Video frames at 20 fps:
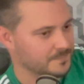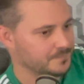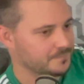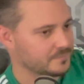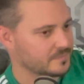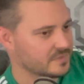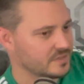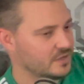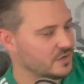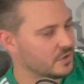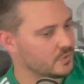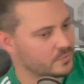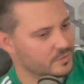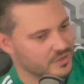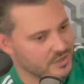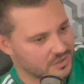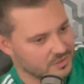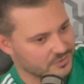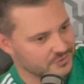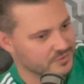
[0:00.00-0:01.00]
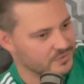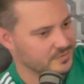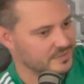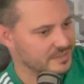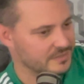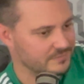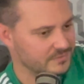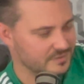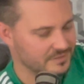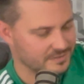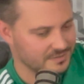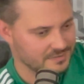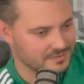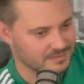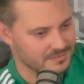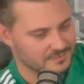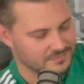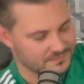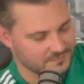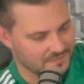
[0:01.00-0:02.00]
Ronaldo and
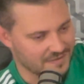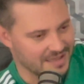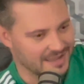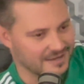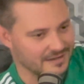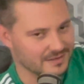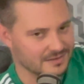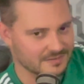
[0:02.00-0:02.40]
every fine.